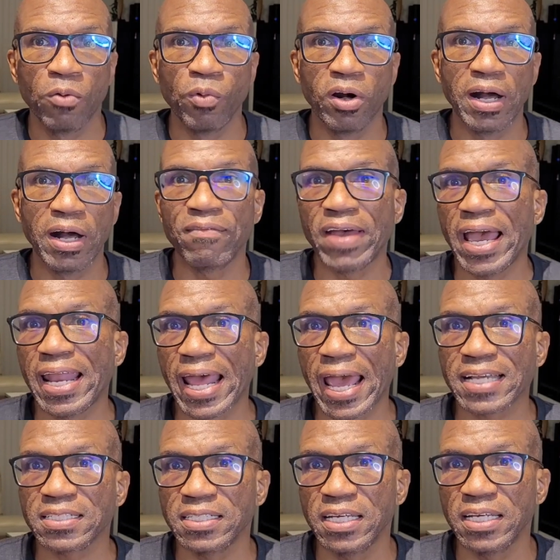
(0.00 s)
Well, I've had
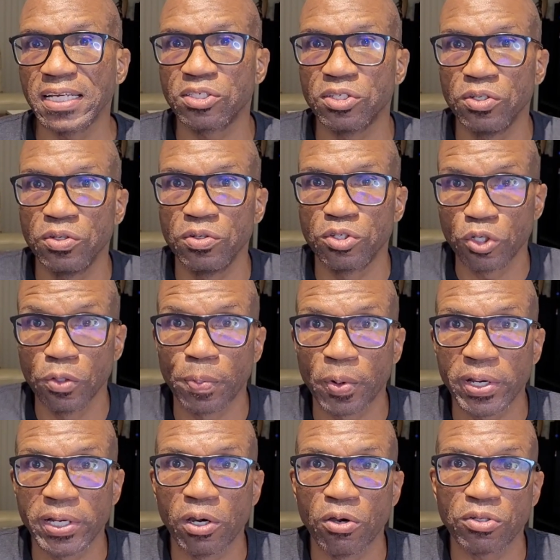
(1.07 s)
access to two
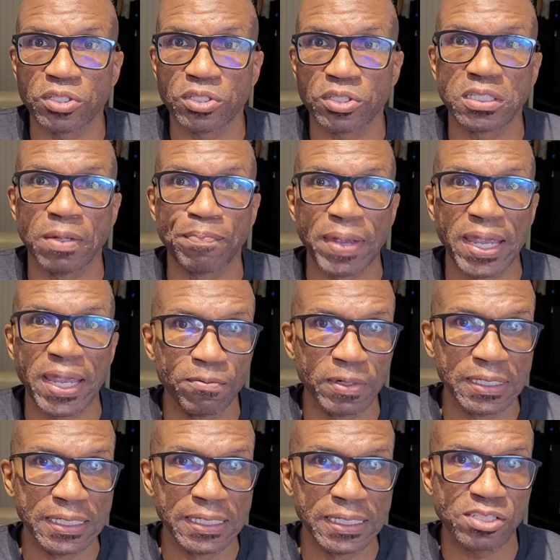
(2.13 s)
point oh since the beta
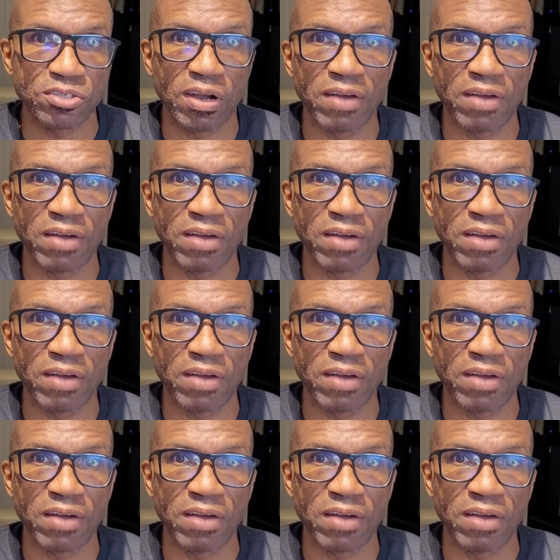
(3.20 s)
release,